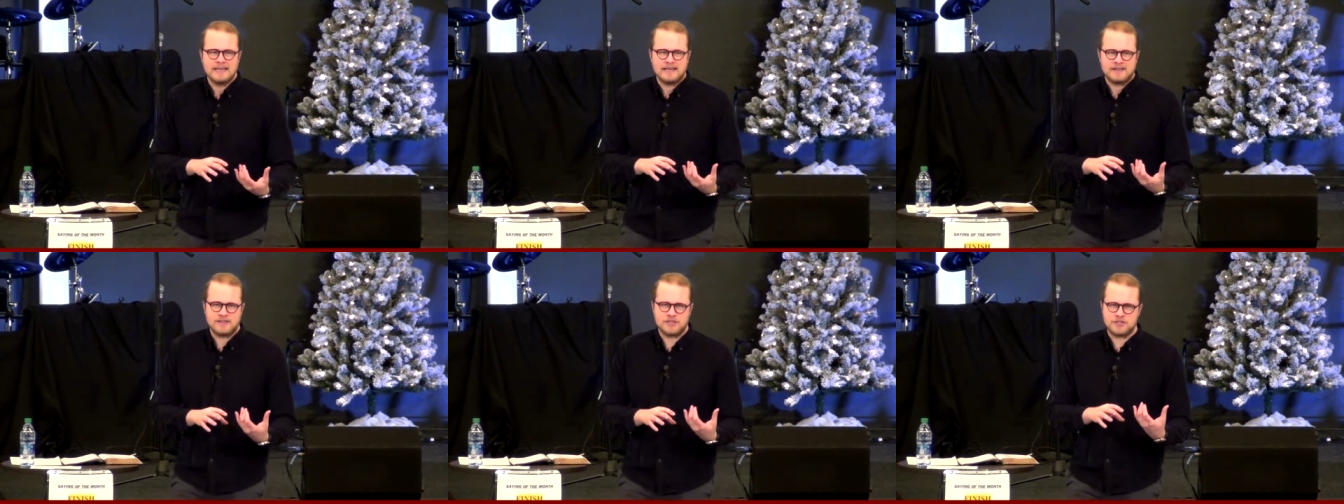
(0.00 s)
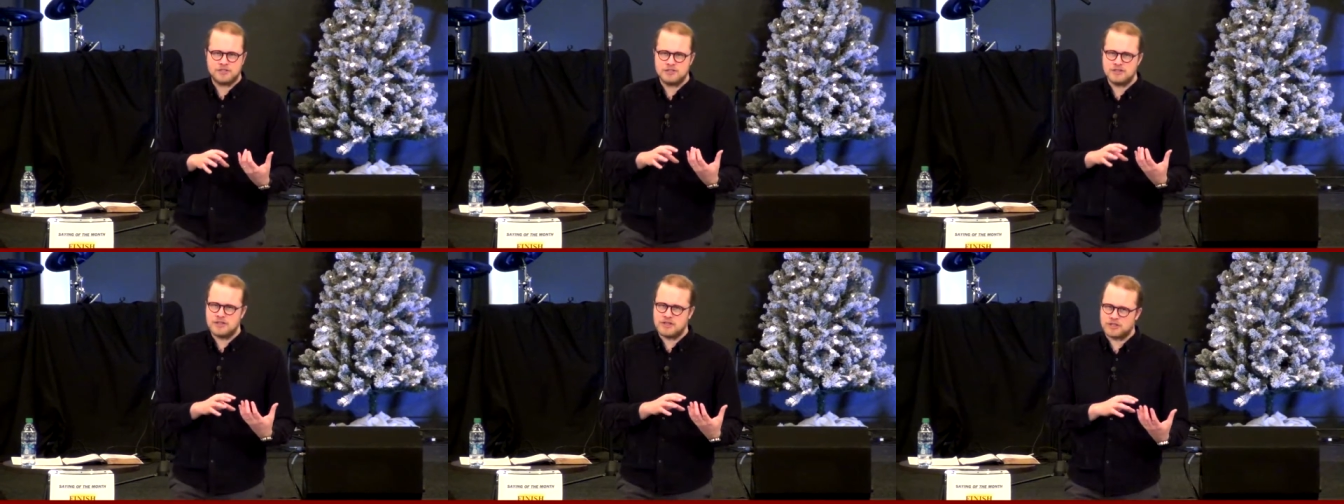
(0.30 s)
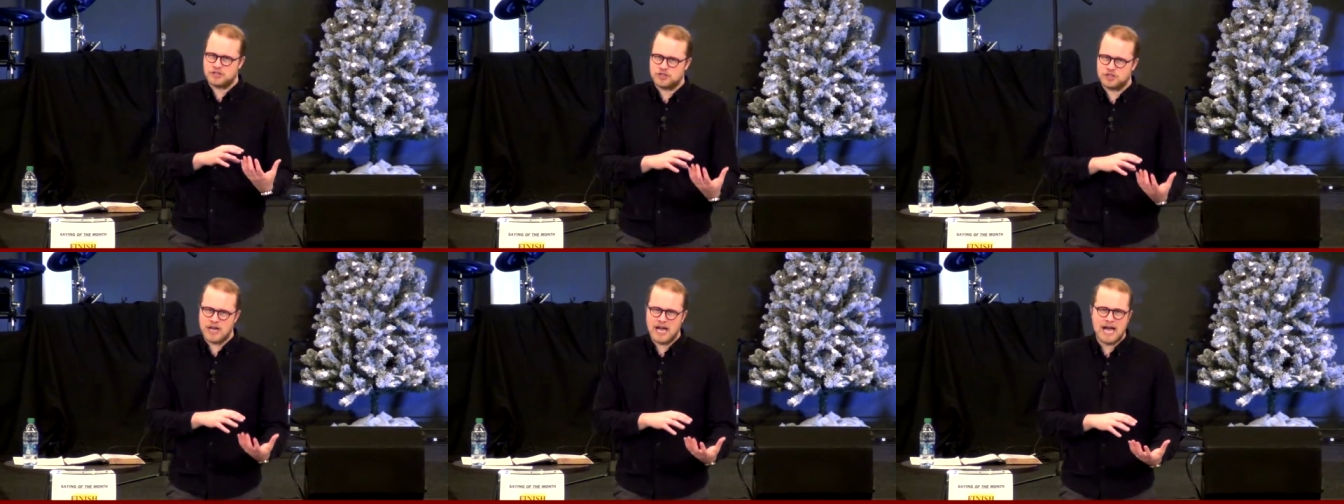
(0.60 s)
The, the
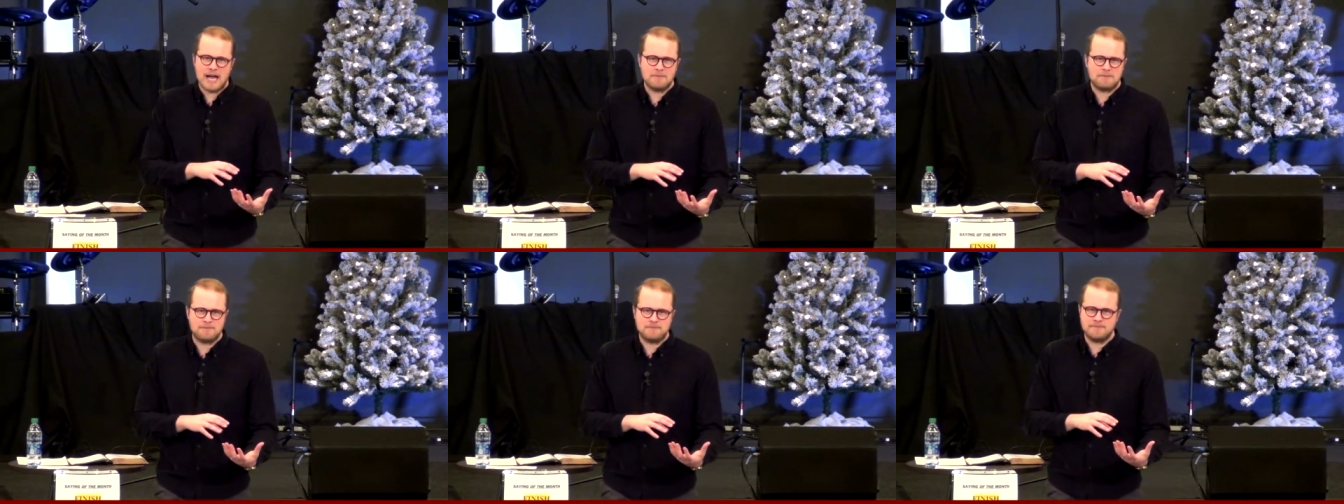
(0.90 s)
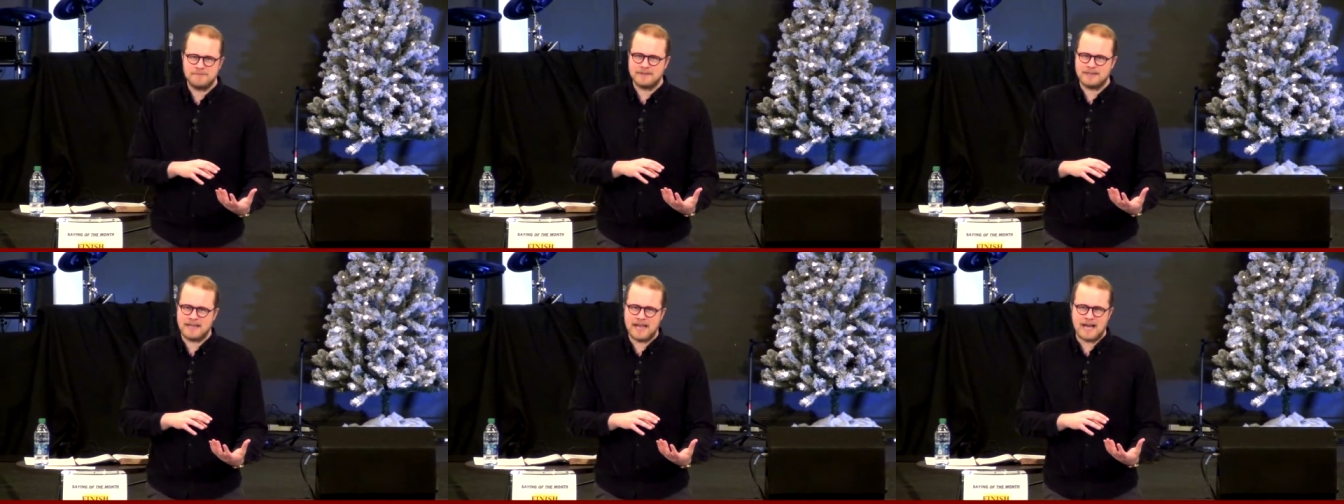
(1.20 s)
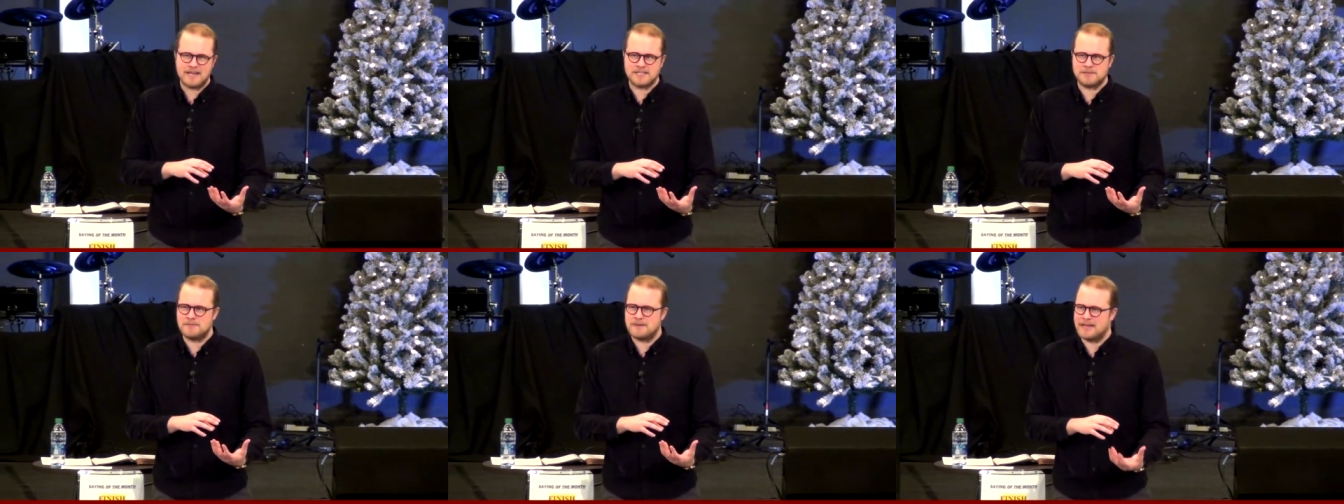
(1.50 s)
job
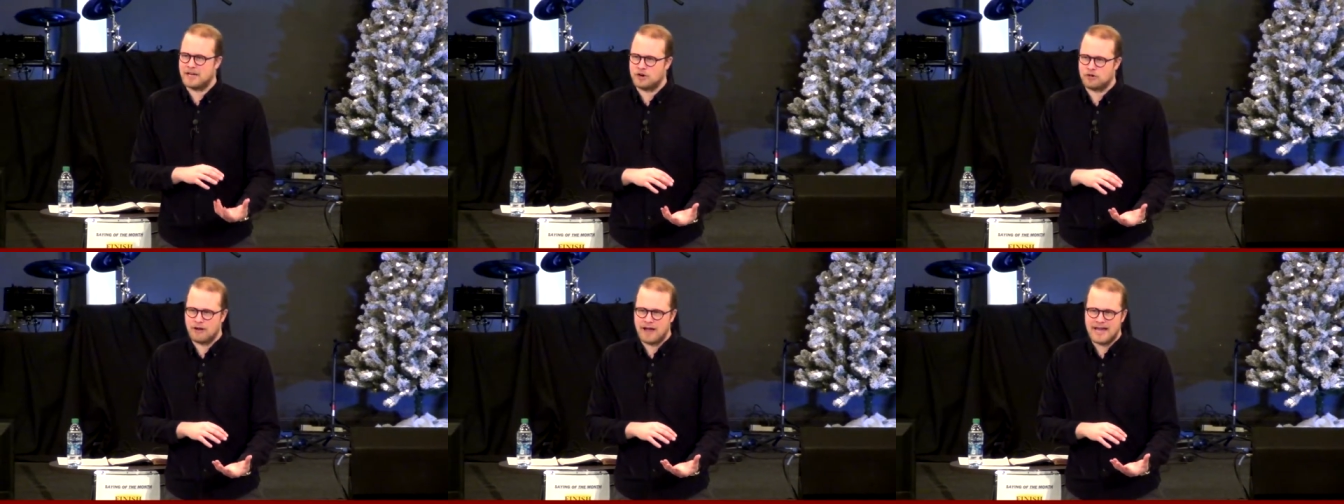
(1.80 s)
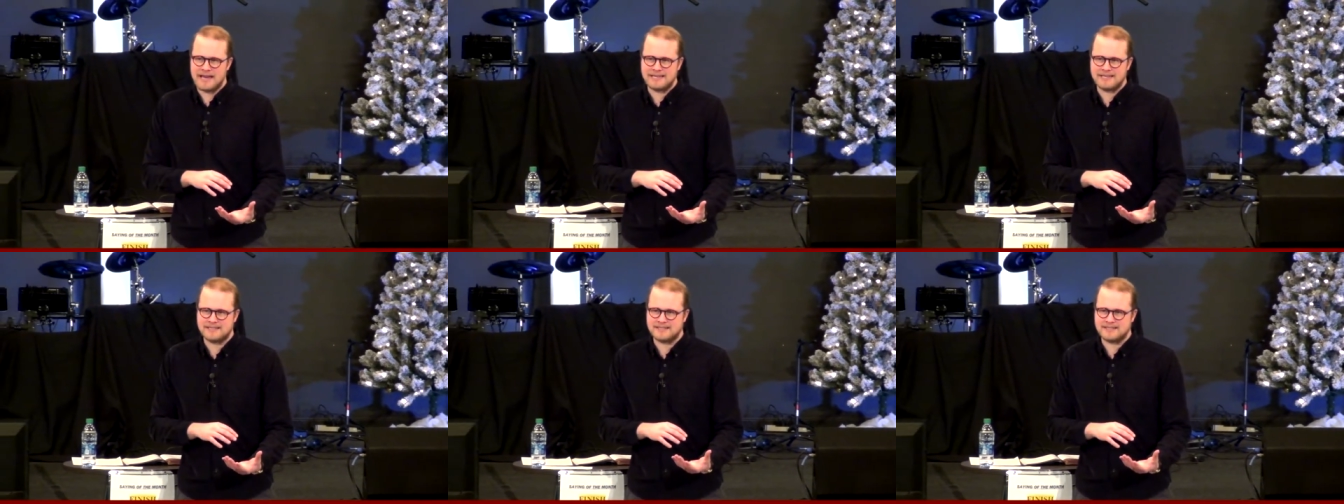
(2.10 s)
got to be a grind